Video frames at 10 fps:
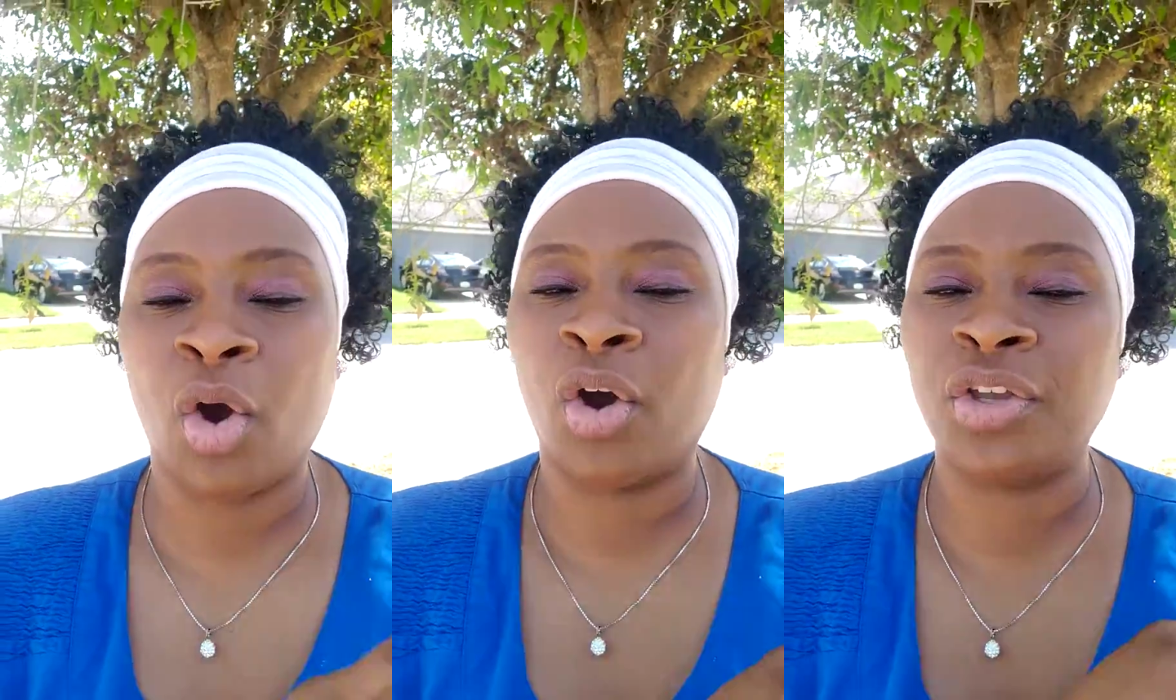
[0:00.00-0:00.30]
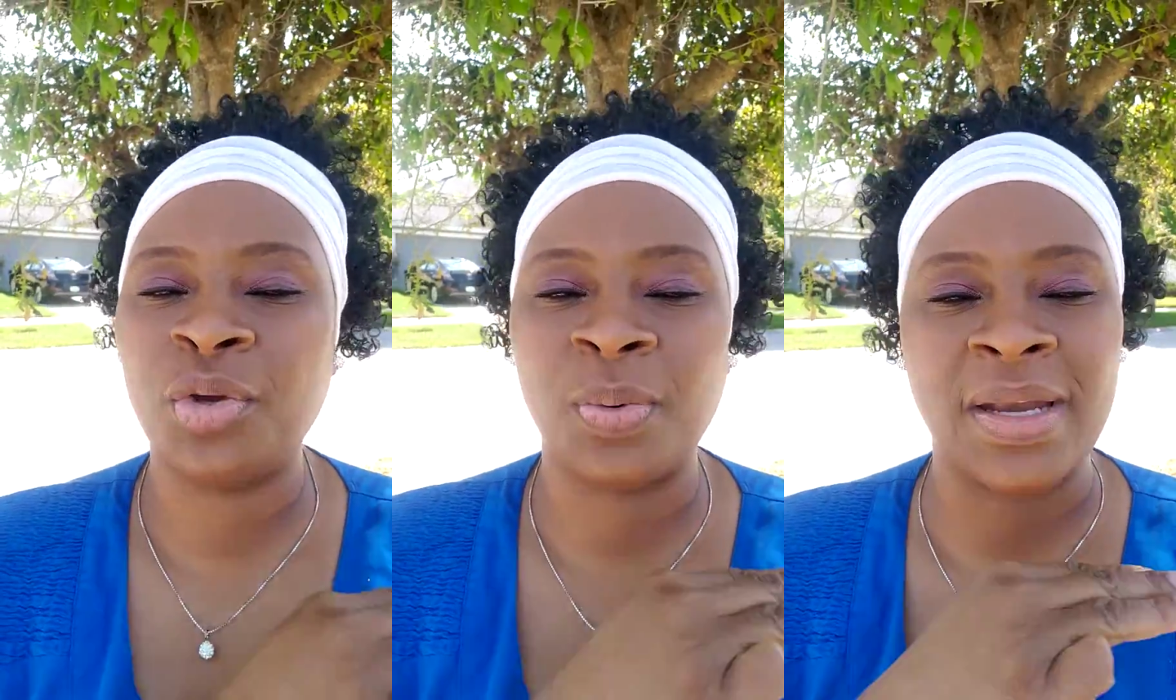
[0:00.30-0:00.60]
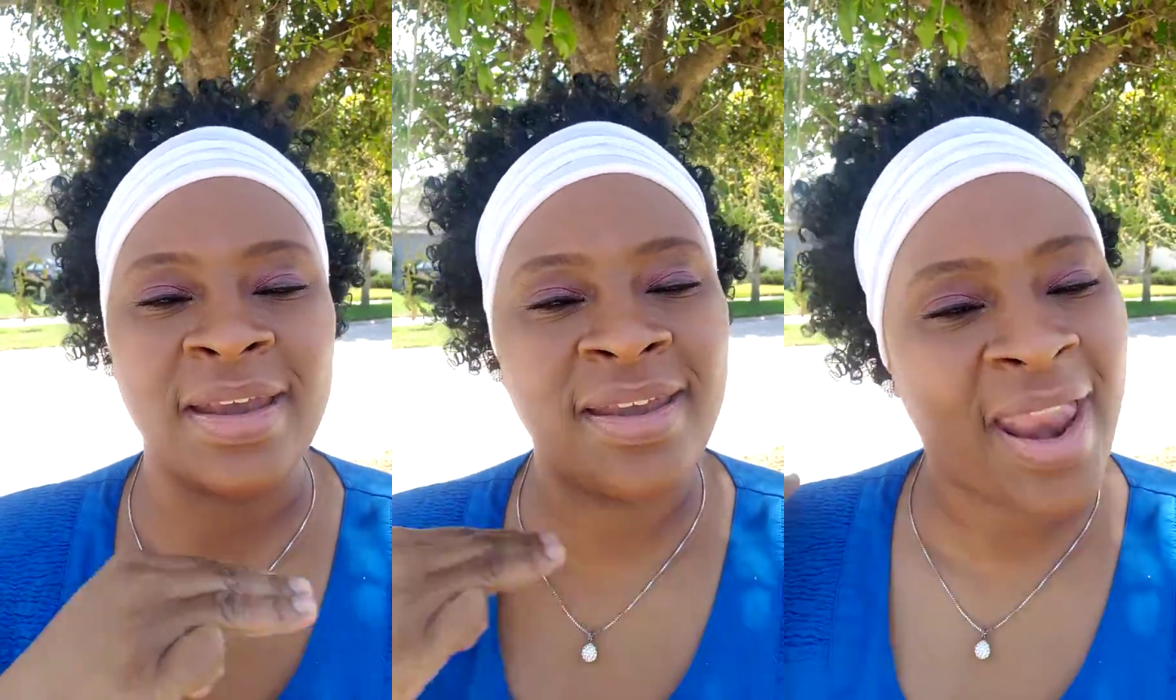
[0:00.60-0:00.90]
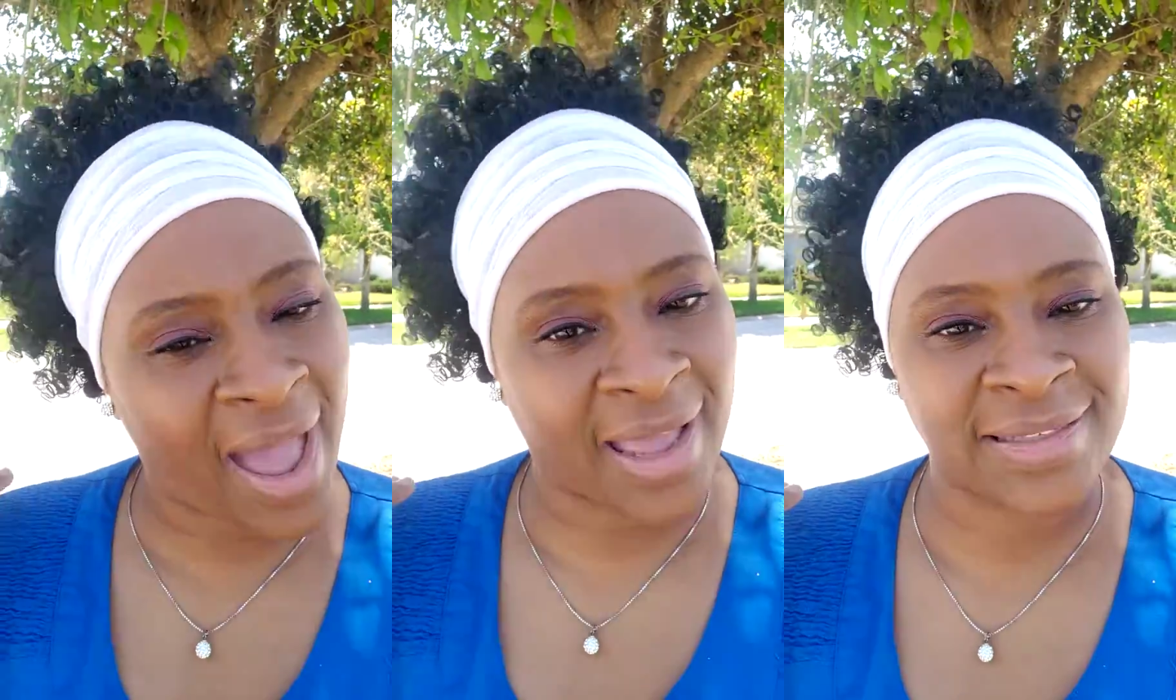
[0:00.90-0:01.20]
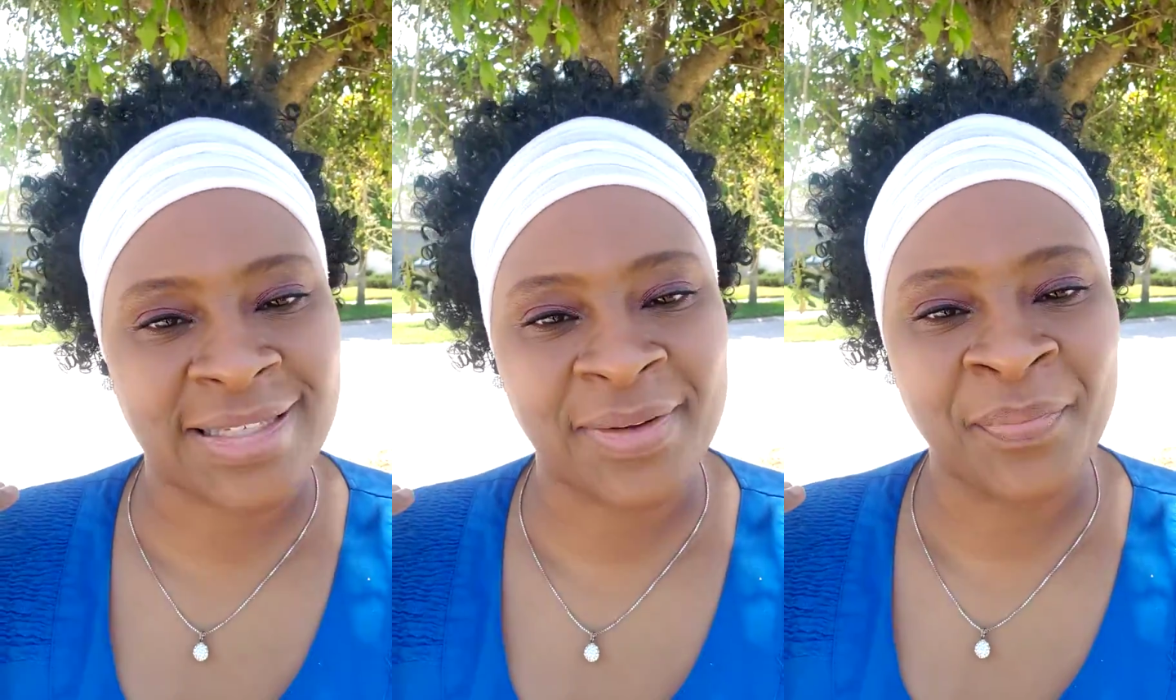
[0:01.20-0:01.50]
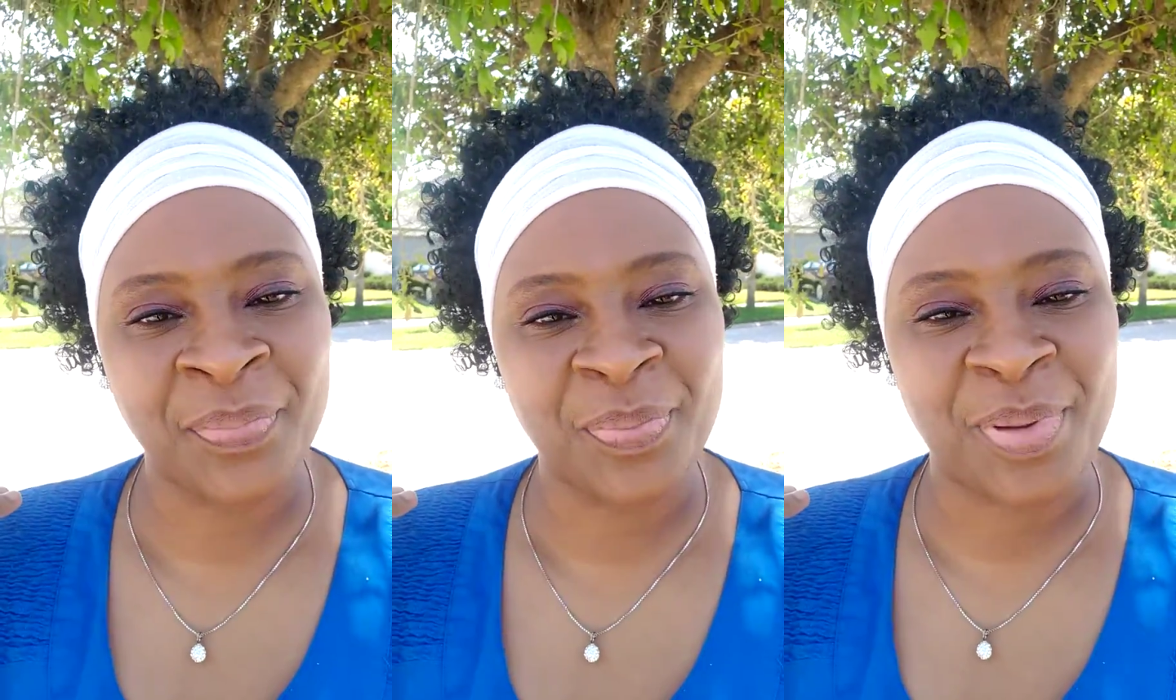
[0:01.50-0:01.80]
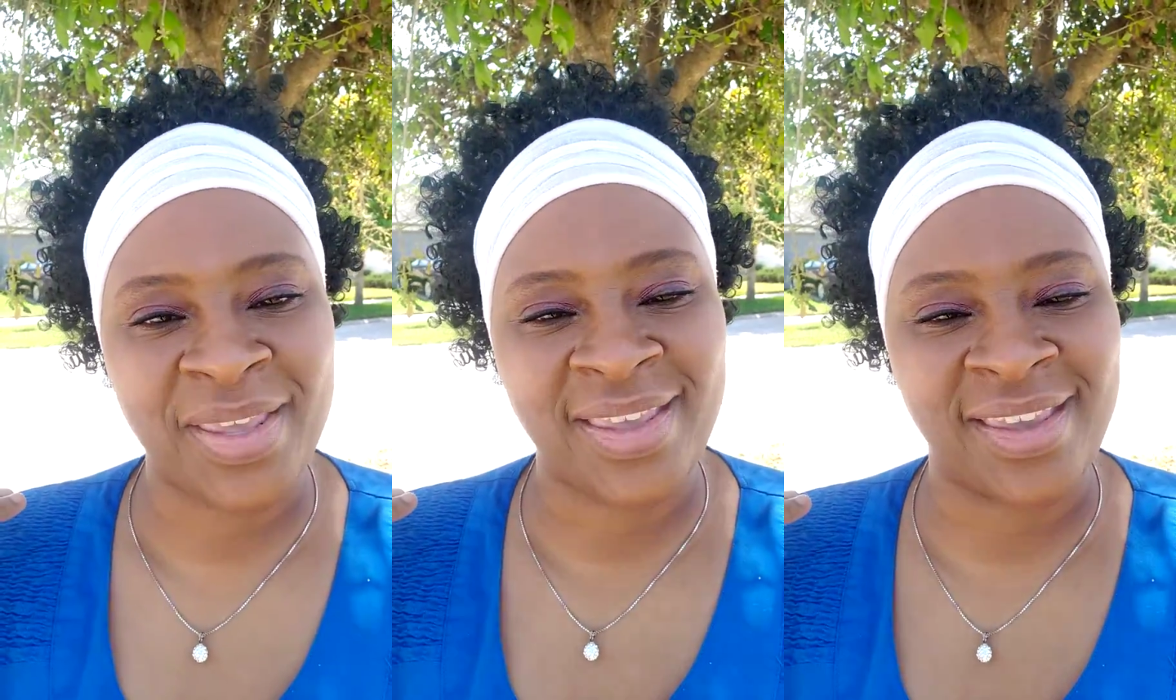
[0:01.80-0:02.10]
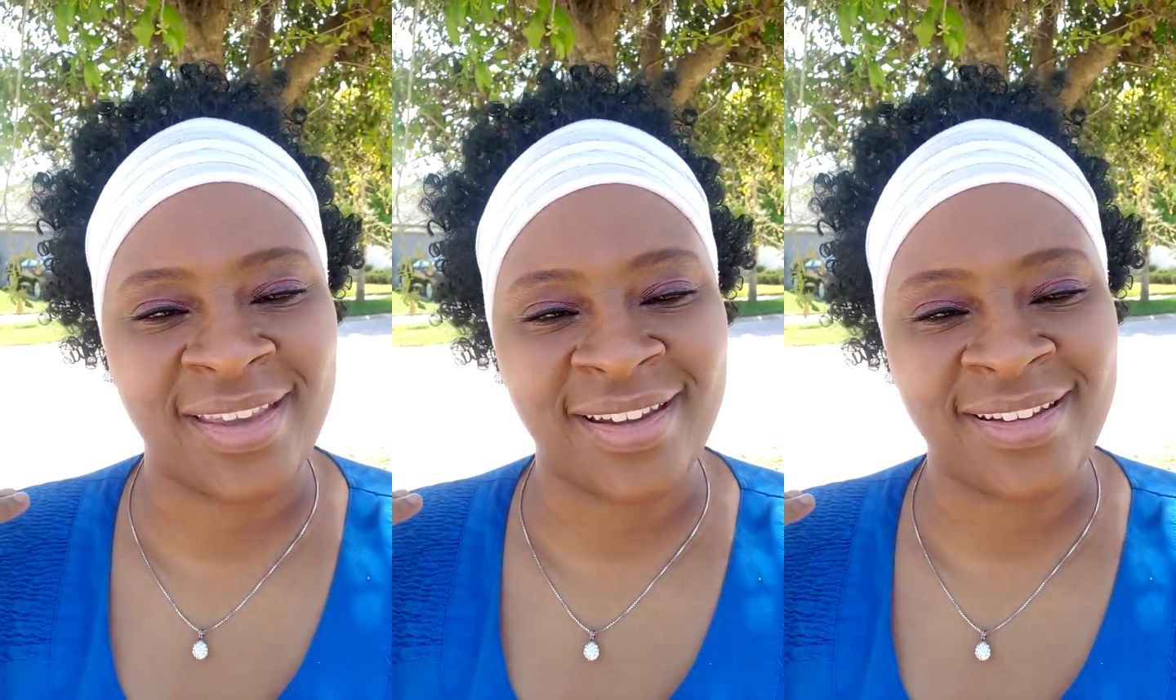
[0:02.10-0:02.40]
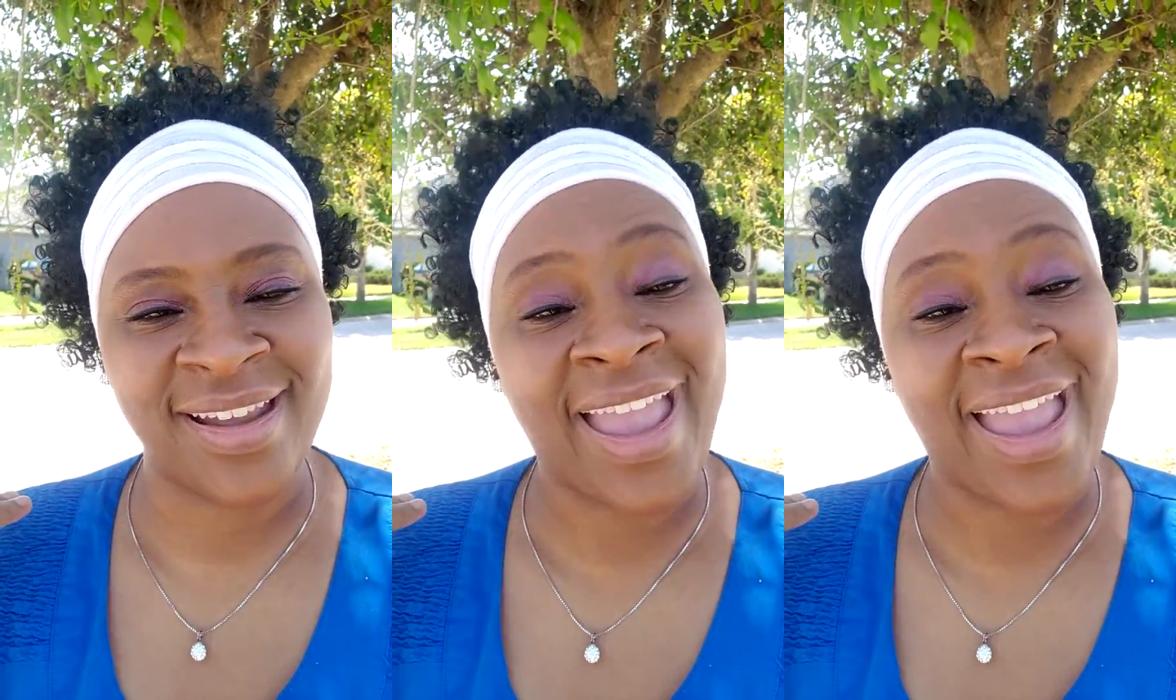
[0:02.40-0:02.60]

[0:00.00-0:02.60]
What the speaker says: or you would not be here.